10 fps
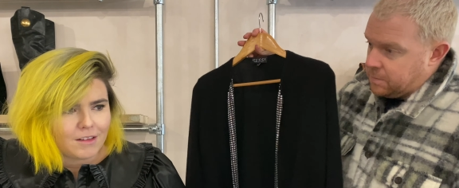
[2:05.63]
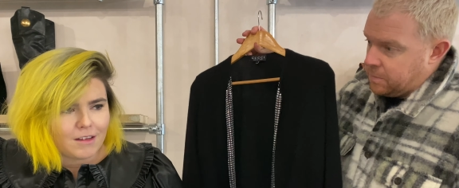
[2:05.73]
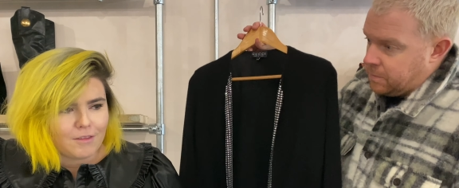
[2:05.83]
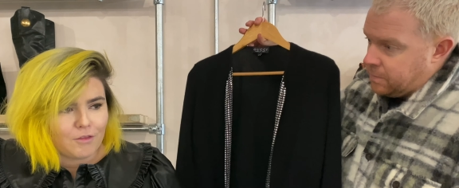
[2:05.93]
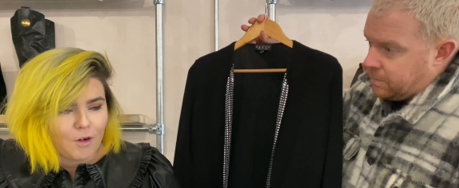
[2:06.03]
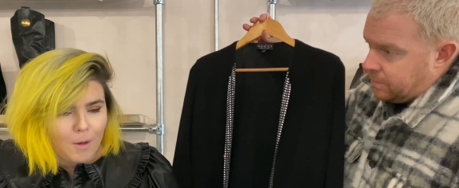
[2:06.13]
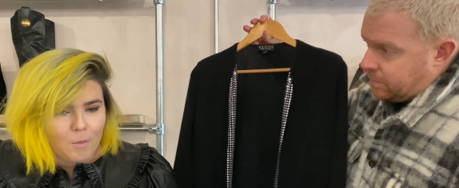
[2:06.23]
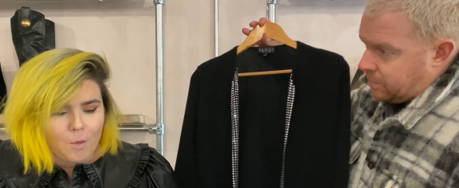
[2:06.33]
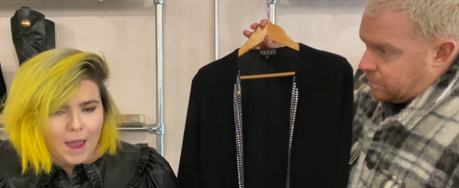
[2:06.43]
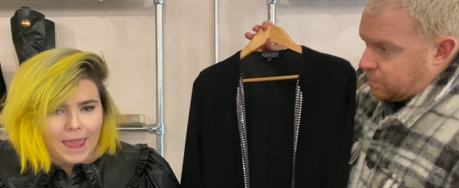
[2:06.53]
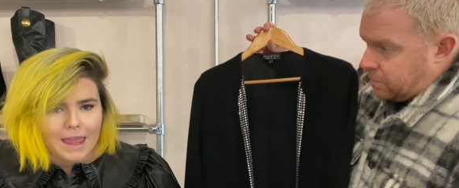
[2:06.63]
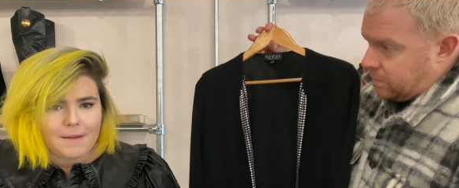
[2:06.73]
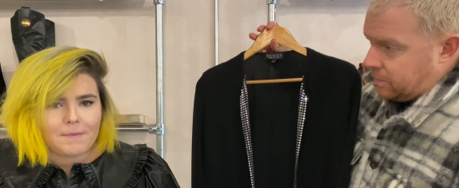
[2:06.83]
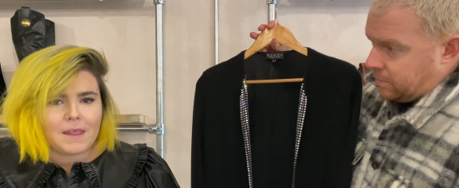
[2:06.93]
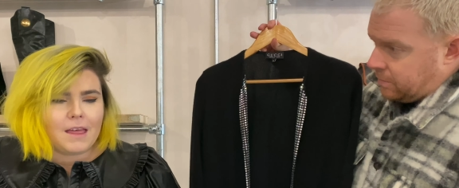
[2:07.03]

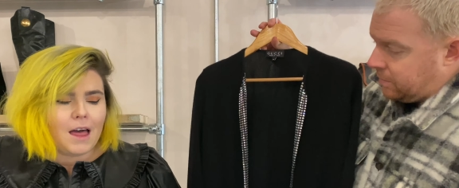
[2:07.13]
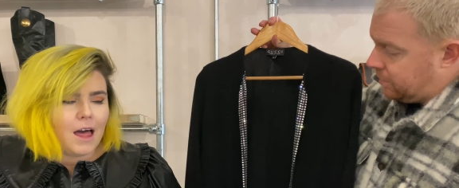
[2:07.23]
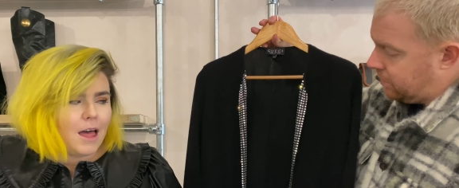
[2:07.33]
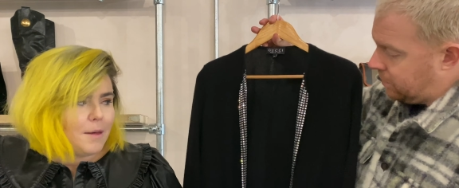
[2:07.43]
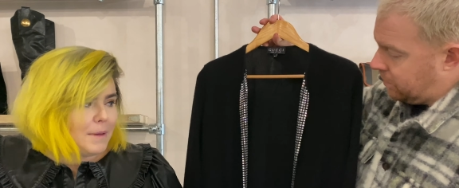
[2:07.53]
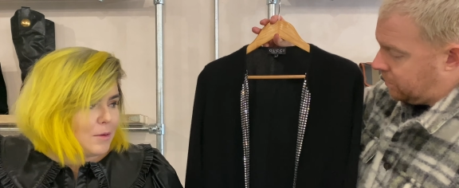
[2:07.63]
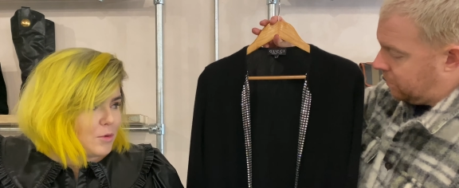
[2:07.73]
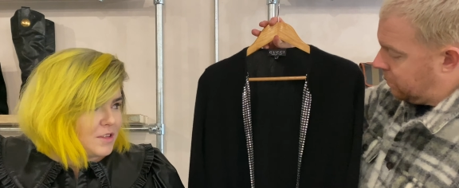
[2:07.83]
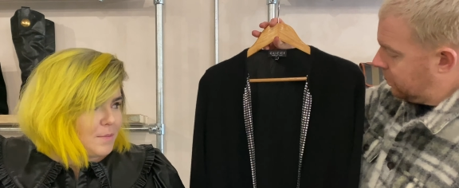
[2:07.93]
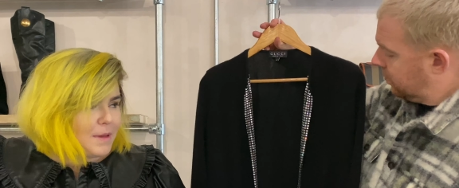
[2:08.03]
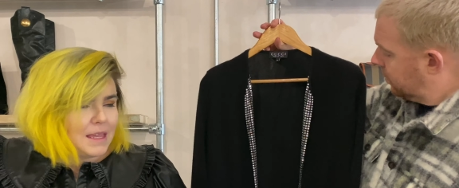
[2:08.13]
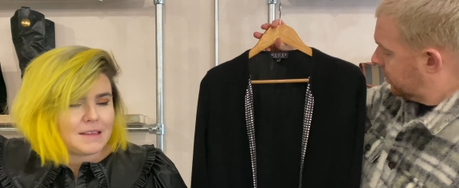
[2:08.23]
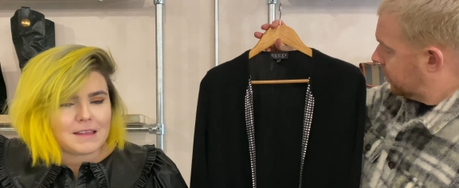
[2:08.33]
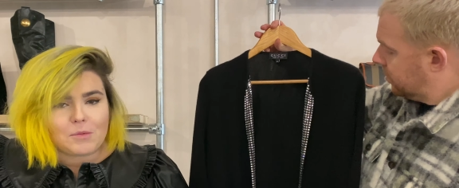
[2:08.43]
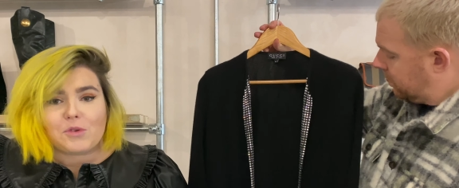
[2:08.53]
Speaker 1: Runway. It was a piece
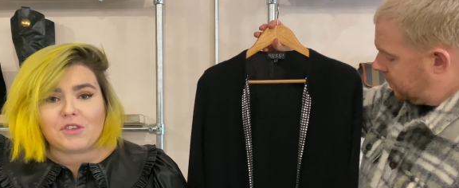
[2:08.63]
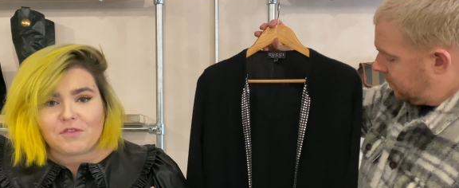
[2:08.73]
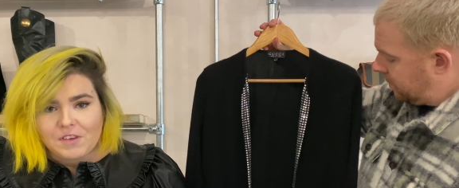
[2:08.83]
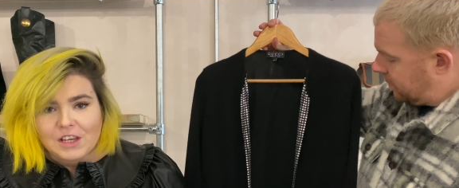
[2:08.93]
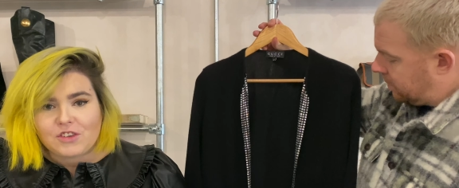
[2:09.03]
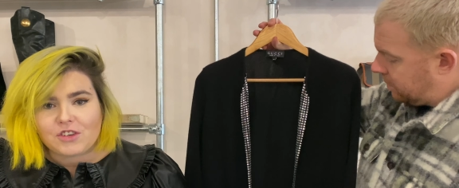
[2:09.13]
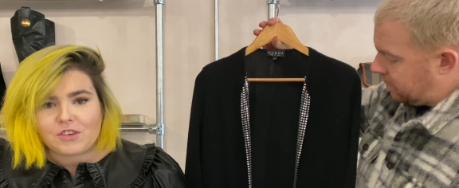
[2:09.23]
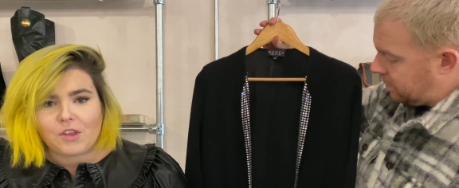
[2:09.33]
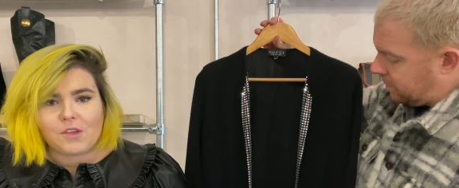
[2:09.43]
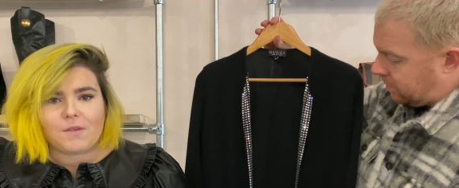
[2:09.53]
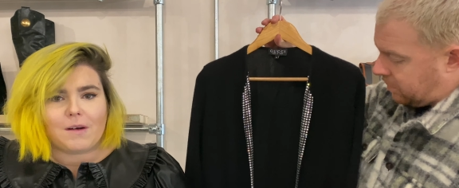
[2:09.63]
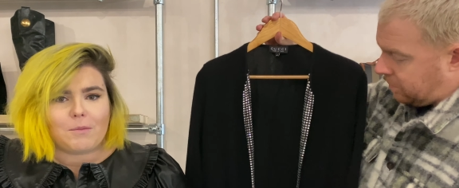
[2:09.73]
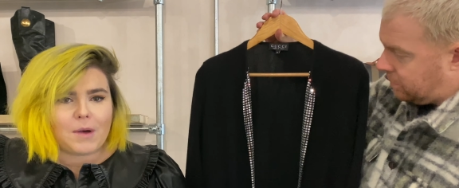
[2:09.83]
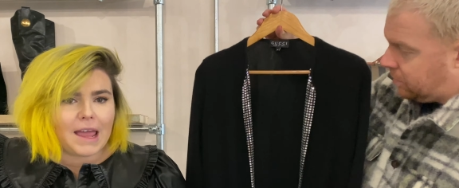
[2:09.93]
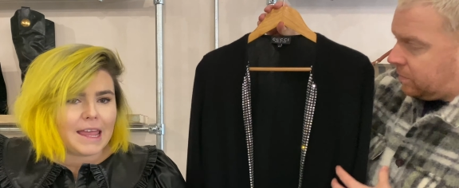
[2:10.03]
that was featured on the
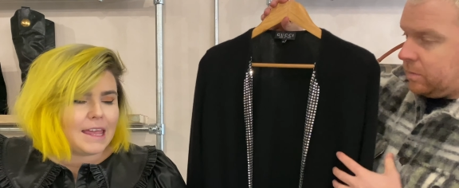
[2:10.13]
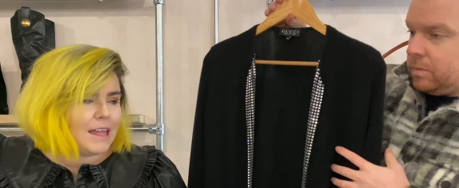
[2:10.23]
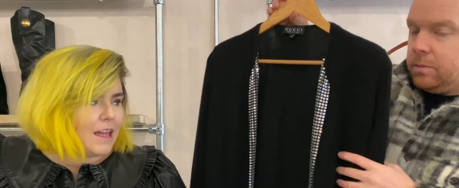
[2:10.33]
runway.